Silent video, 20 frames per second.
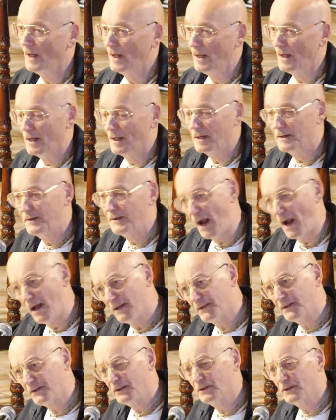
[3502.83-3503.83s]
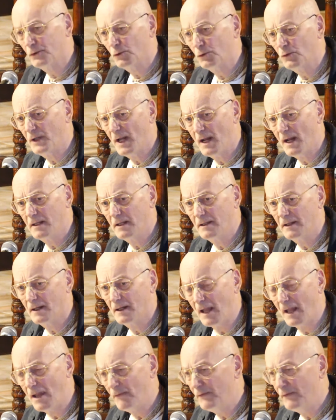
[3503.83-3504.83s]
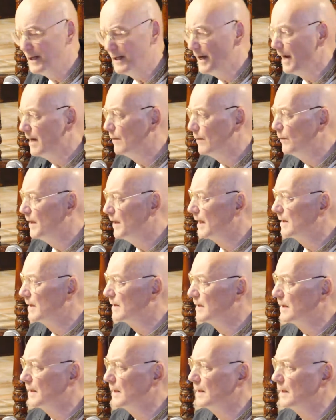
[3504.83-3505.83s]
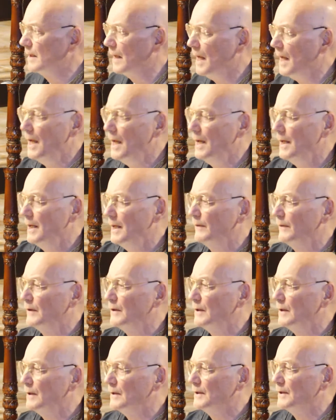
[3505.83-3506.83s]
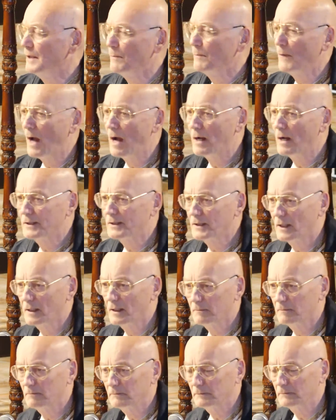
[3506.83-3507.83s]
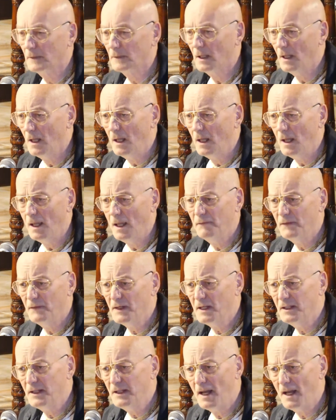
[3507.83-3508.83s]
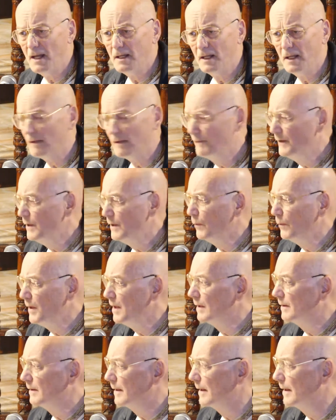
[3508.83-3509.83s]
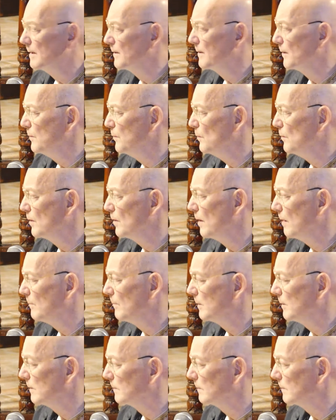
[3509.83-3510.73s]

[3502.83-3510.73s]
And thousands today, every day we can see, even in Singhachalam, every day, every week, there is a newcomer.